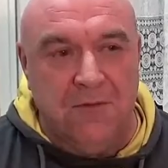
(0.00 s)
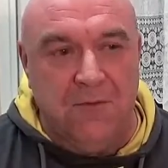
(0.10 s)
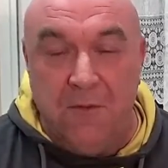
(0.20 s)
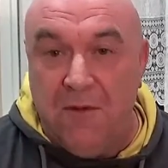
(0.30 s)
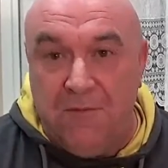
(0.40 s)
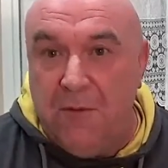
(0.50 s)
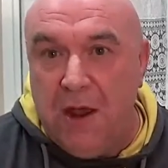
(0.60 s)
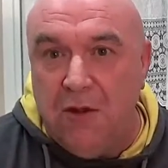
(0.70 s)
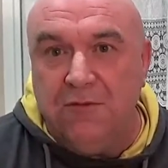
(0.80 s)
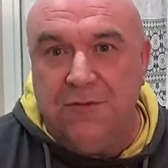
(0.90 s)
for
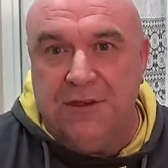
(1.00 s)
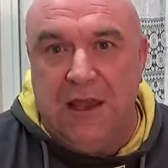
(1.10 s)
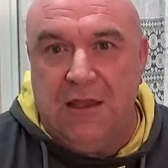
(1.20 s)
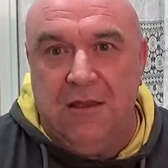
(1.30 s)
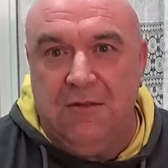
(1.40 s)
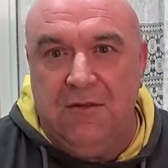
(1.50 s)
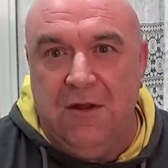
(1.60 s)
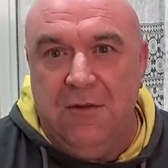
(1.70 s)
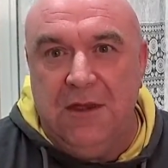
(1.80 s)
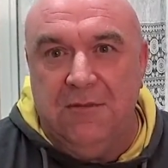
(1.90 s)
my own sake, do you
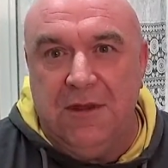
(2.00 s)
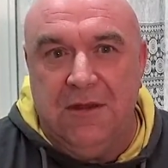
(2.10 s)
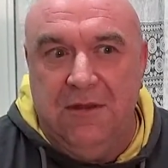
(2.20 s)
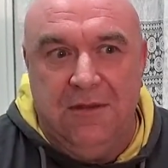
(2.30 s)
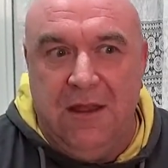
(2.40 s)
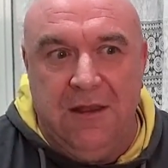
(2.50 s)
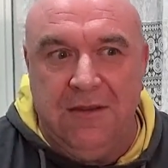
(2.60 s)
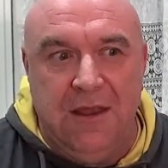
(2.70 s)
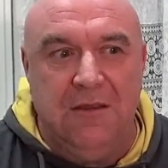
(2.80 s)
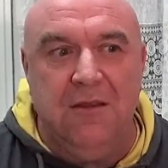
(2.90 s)
know what I mean? Because like I
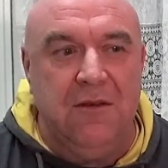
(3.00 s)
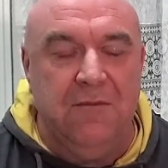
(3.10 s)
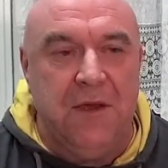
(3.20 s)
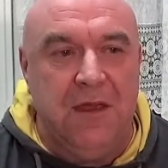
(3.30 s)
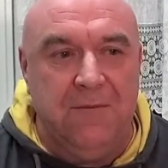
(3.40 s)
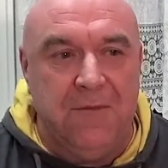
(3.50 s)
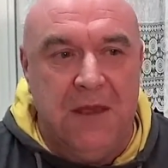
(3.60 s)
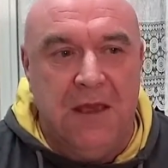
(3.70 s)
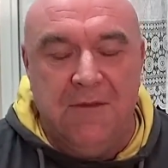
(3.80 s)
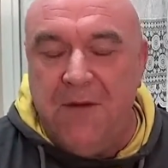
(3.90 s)
said, if
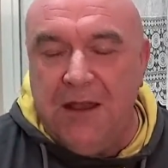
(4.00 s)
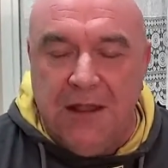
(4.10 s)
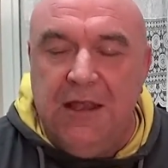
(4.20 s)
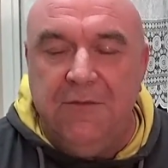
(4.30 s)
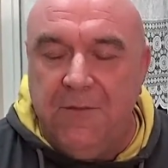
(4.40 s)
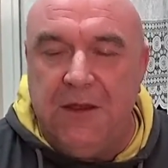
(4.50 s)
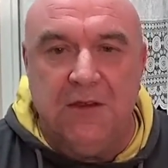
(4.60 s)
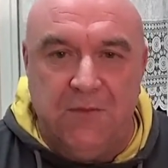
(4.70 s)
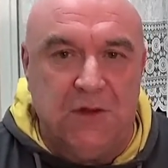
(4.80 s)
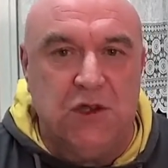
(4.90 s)
I leave
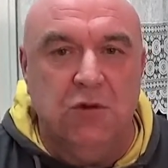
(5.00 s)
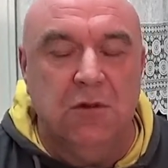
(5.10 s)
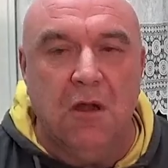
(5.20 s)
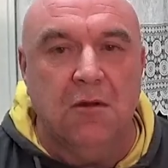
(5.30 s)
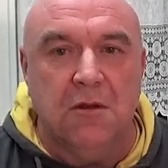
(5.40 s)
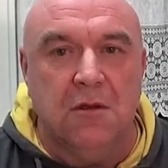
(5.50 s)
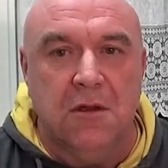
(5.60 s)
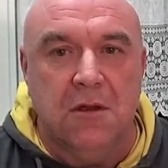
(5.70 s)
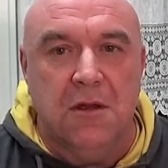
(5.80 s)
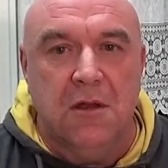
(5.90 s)
things for too long,